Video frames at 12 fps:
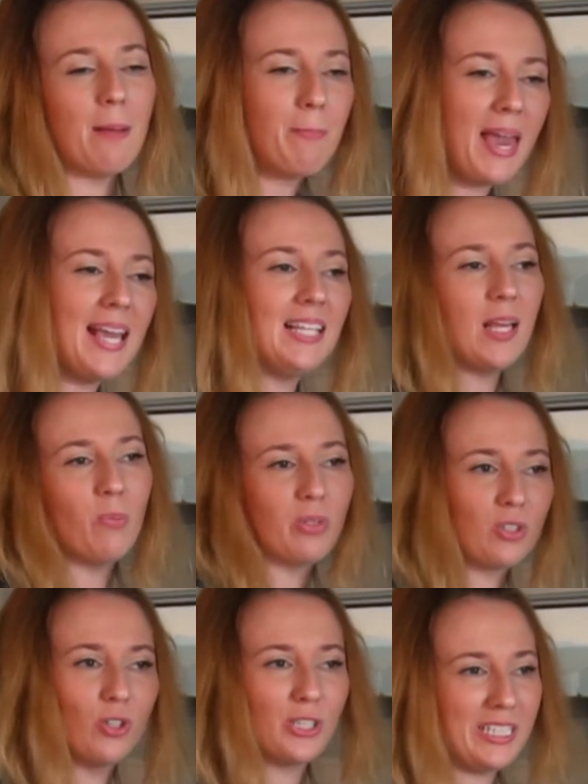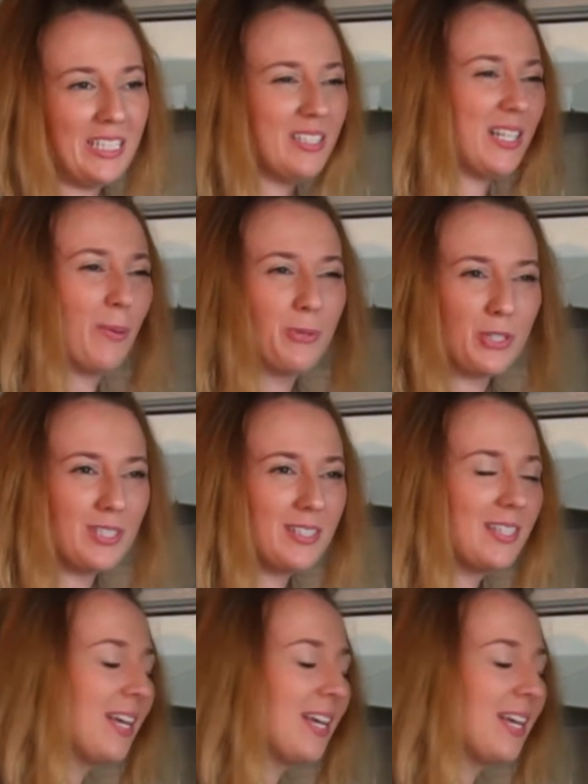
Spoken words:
I'm paying them with cookies, sandwiches.